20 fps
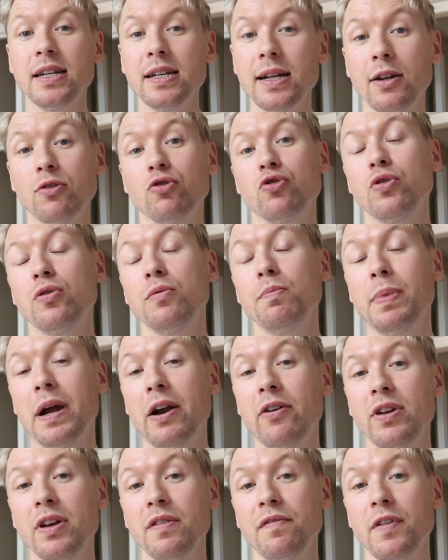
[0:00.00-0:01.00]
natural
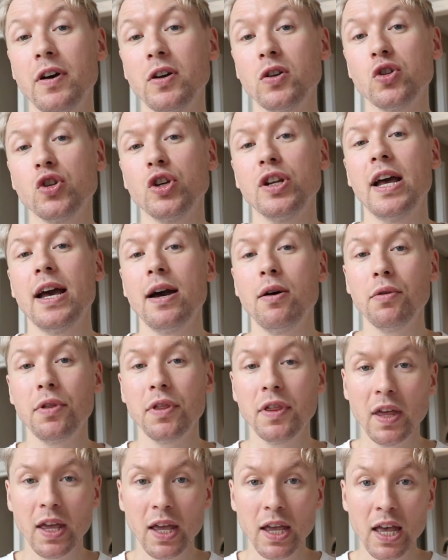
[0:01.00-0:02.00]
barrier function
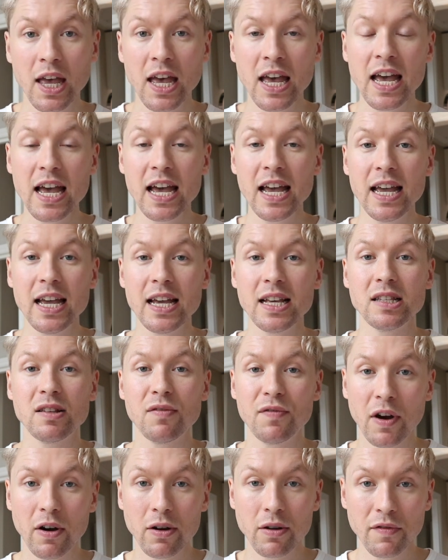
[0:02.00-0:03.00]
healthy is
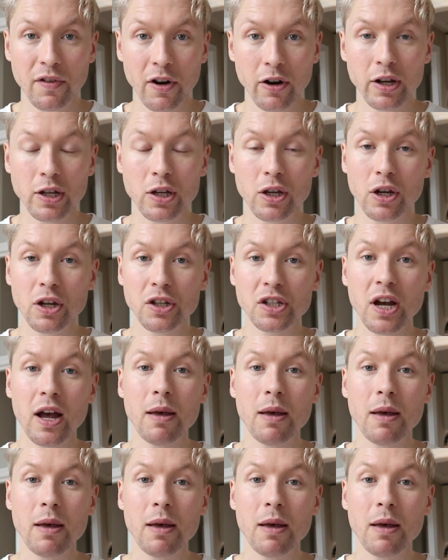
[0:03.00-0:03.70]
very, very good.